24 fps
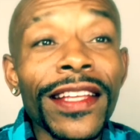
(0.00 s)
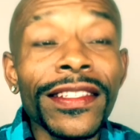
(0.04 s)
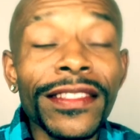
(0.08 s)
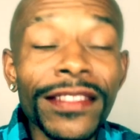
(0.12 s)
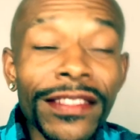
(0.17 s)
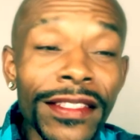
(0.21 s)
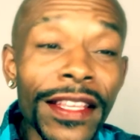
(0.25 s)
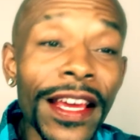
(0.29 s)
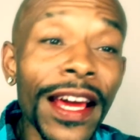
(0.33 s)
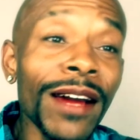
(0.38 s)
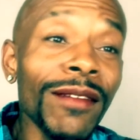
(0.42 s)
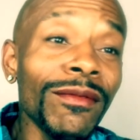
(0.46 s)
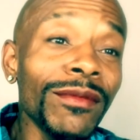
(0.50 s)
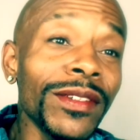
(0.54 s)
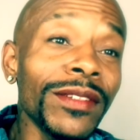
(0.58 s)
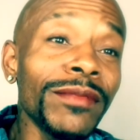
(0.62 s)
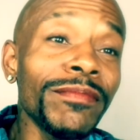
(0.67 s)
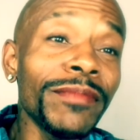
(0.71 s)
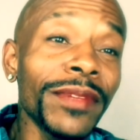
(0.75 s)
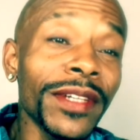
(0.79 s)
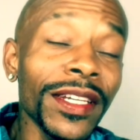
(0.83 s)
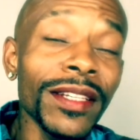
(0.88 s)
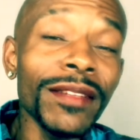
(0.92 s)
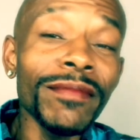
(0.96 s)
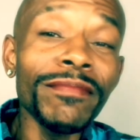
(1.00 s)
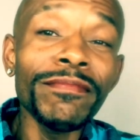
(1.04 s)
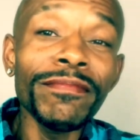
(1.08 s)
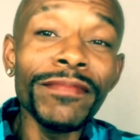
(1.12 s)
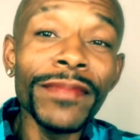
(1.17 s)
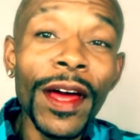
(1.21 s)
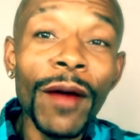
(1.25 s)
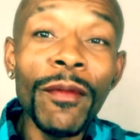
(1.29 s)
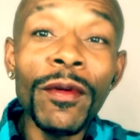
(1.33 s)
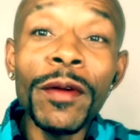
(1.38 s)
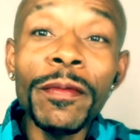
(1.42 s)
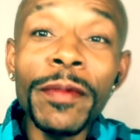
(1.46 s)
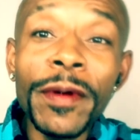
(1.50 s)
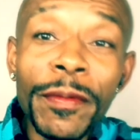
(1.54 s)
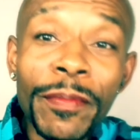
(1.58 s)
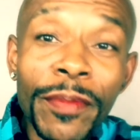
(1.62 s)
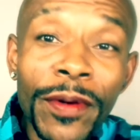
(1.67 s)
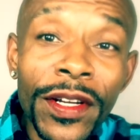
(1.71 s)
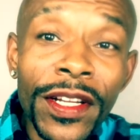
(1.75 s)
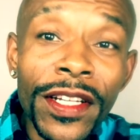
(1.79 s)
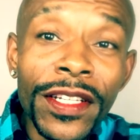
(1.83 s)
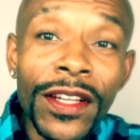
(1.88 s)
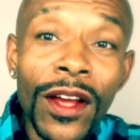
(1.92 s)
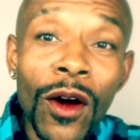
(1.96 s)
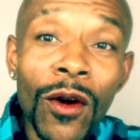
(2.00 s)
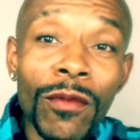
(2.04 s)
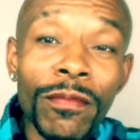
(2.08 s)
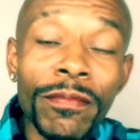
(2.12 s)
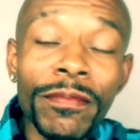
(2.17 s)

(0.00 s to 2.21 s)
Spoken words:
That would be pretty dope.